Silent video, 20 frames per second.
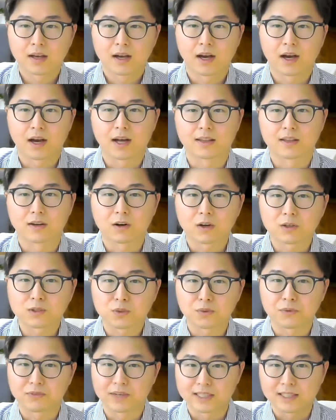They're
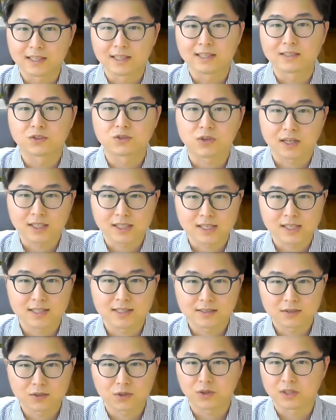also written
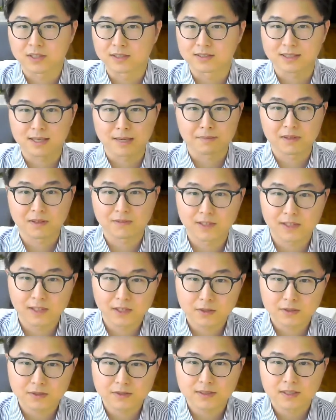instructions, so you can skip the
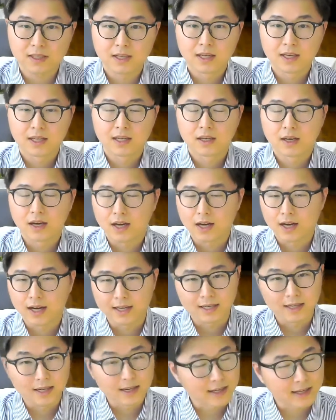videos.
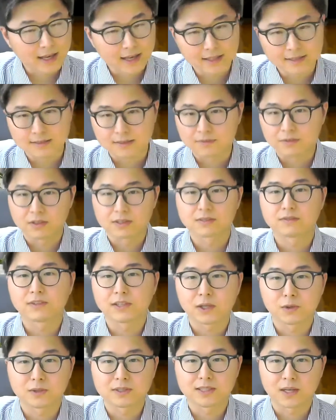In any case, the first
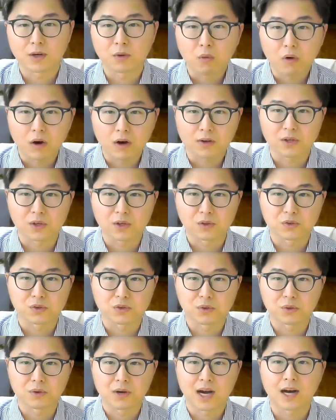video is going to walk you
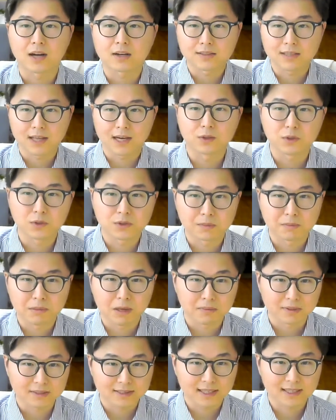through how to download the
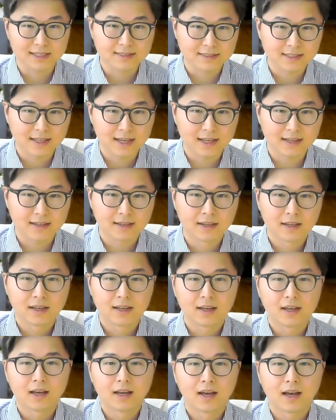public data set
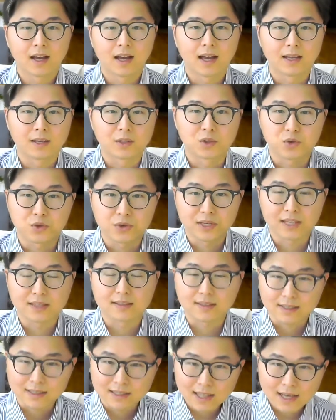and
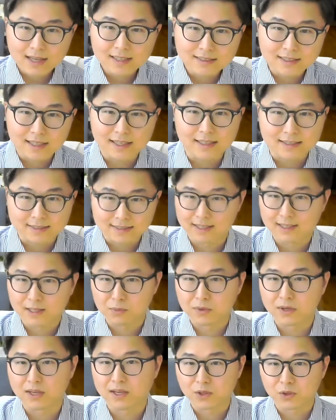create the class data set
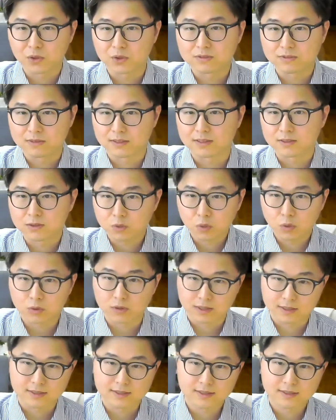that we're going to use for this
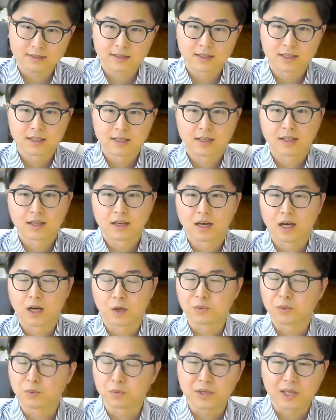course.
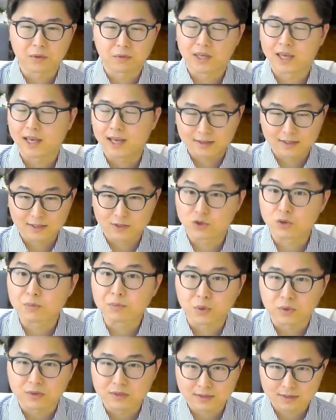We can't
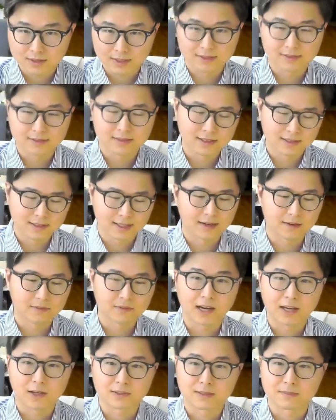distribute the data
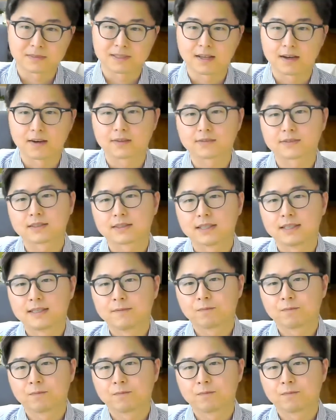files themselves.